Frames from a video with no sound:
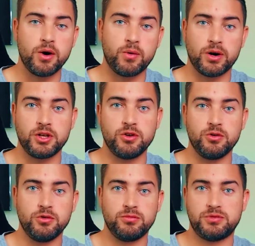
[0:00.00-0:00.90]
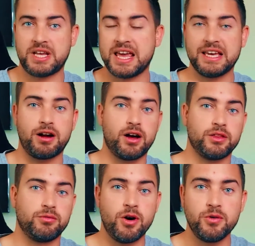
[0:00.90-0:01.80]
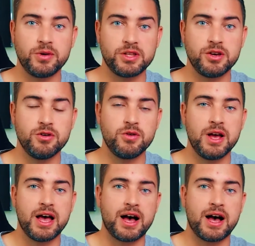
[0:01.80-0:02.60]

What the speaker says: where you take it on the road with you,